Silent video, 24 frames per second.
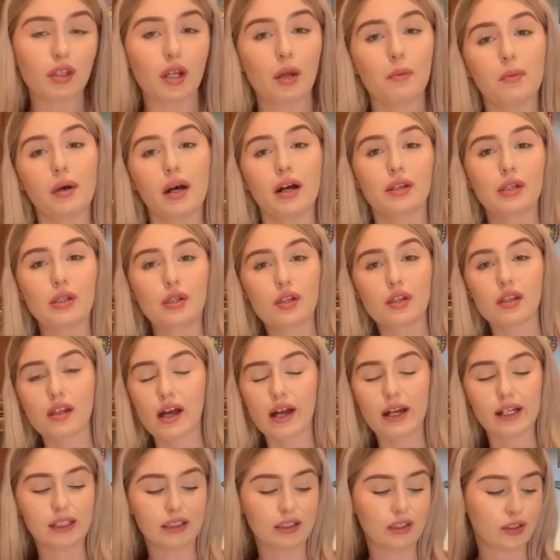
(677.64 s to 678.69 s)
But other than
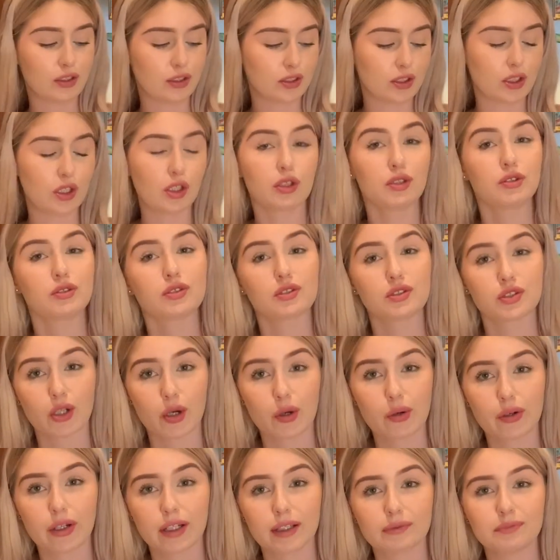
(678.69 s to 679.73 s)
that, it is so
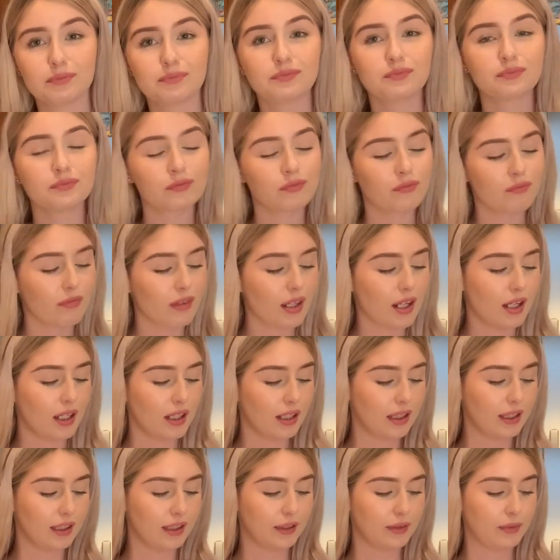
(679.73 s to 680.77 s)
good.
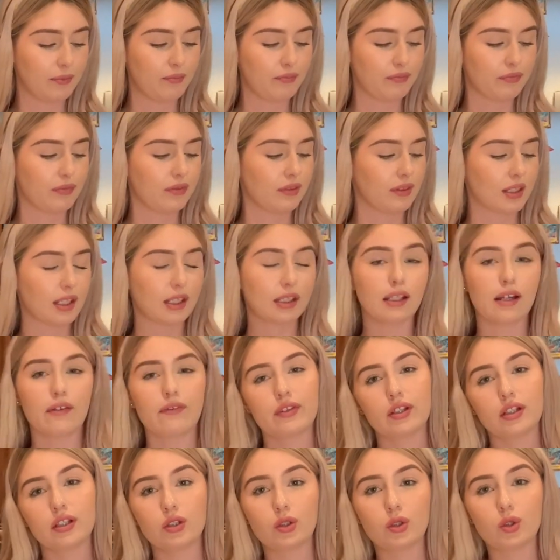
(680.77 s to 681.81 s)
Love
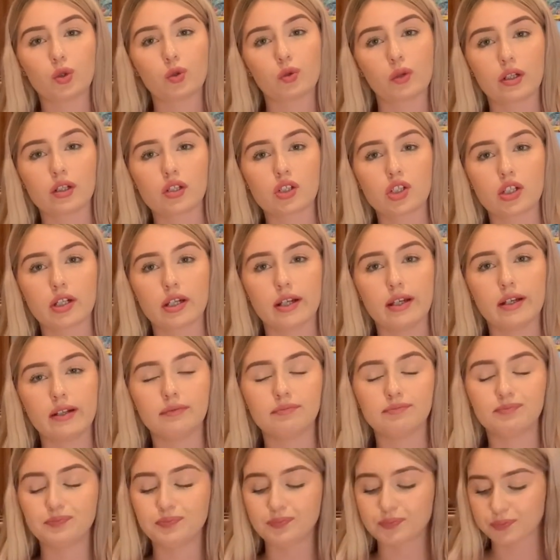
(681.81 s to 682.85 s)
the little crunch in it.
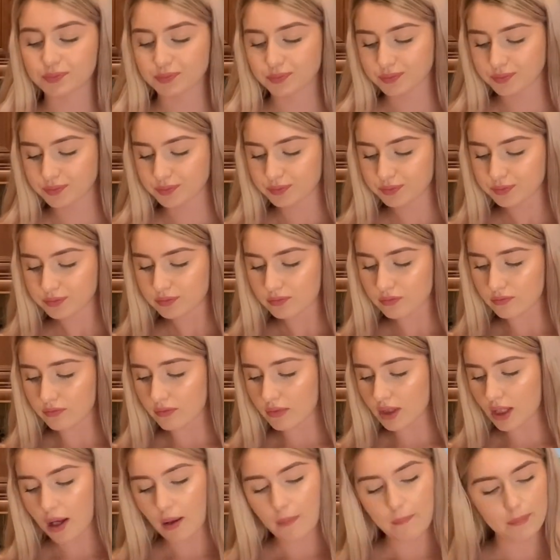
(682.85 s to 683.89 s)

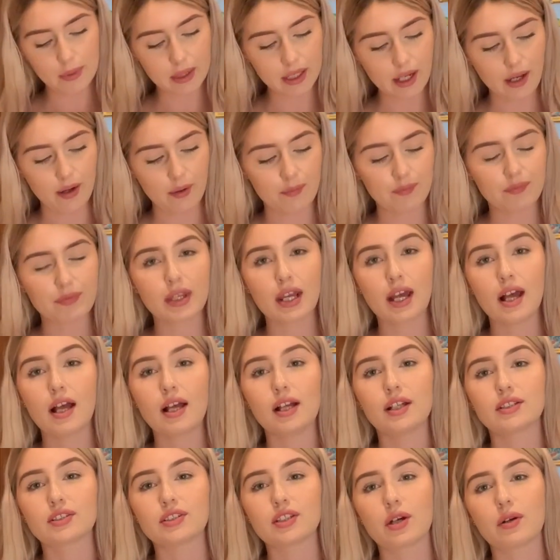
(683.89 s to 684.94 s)
But yeah,
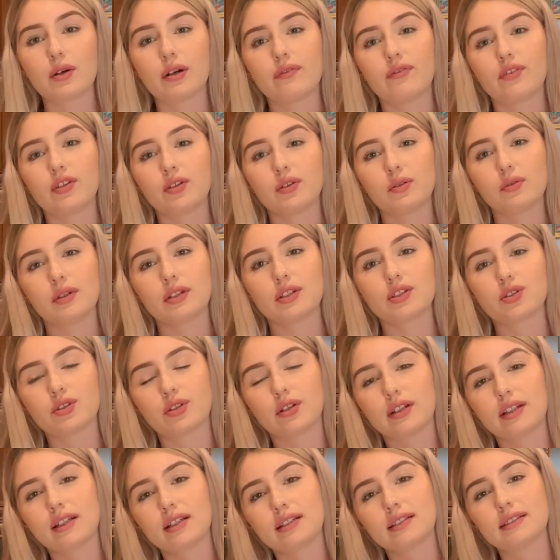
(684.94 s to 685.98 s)
so if you
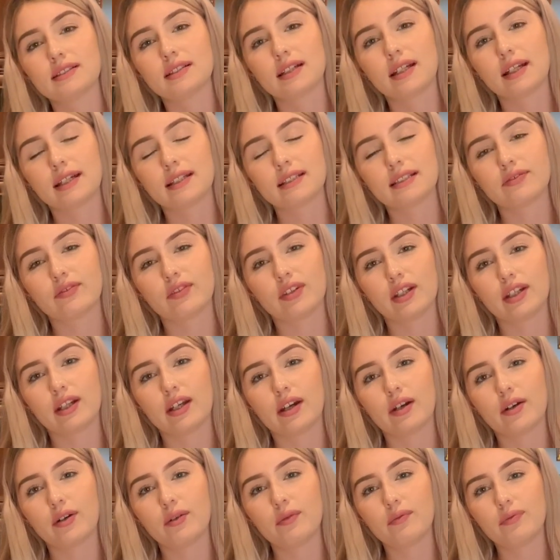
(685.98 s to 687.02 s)
enjoyed today's
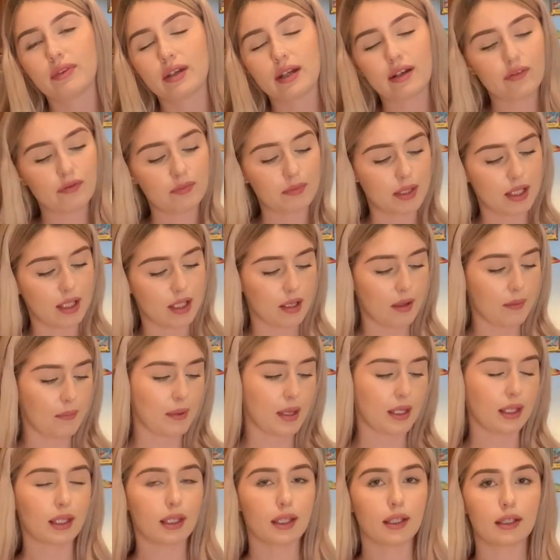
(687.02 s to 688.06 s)
video of me
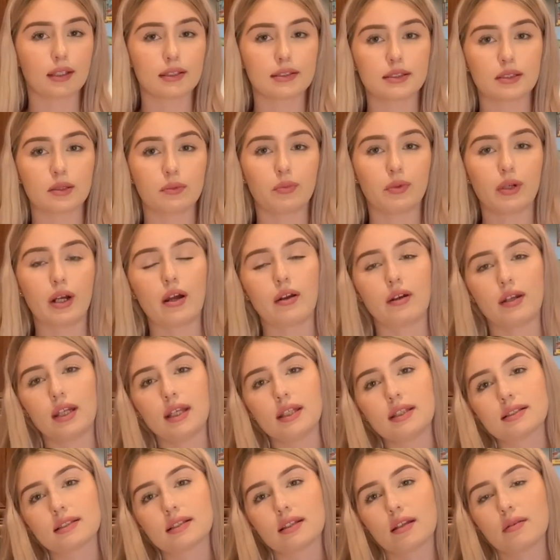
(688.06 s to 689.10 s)
making some
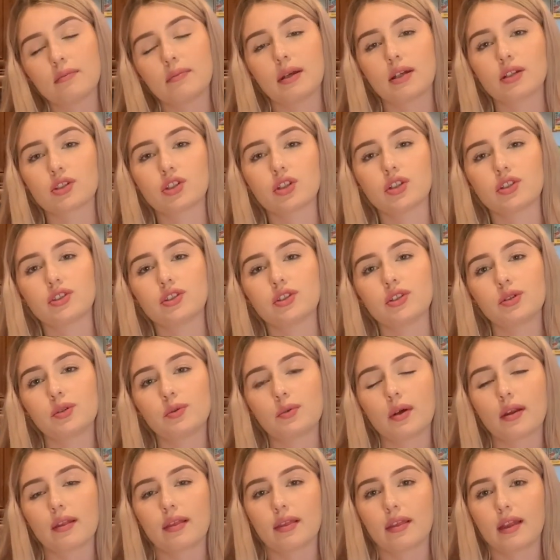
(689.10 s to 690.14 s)
brownies, then make sure to
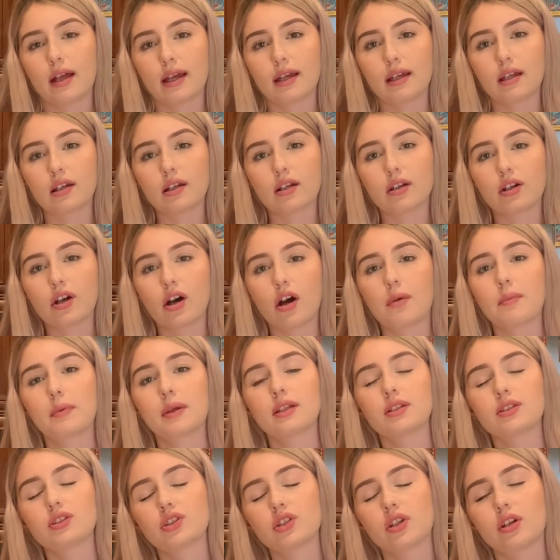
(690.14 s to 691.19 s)
like, comment,
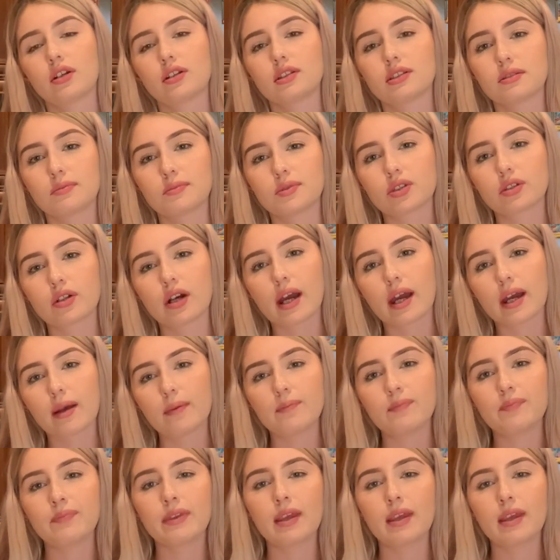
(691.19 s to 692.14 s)
share, and subscribe.